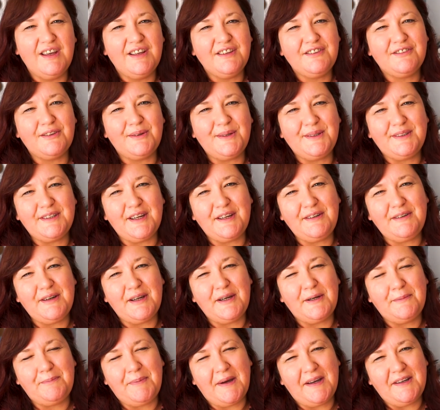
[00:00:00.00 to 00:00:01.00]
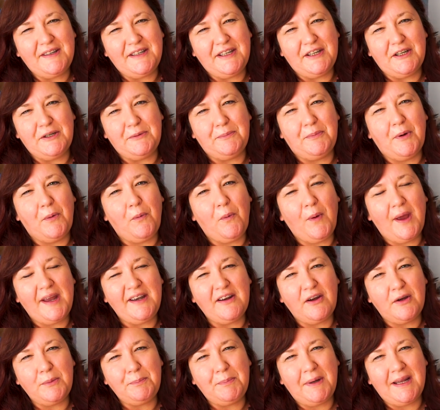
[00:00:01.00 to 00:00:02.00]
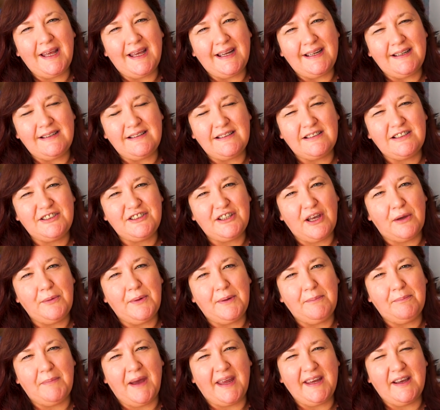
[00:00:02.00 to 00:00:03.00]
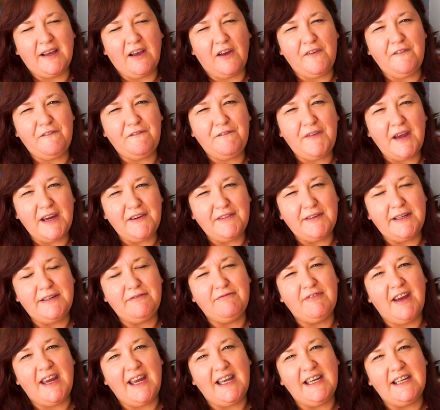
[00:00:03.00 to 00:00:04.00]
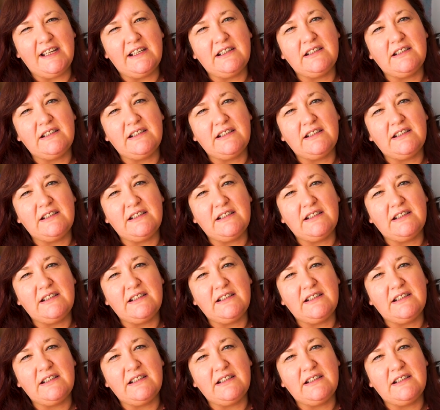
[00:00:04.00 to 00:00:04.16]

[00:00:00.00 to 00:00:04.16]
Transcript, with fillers: So I don't know about you, but when I'm planning a sewing make, I very rarely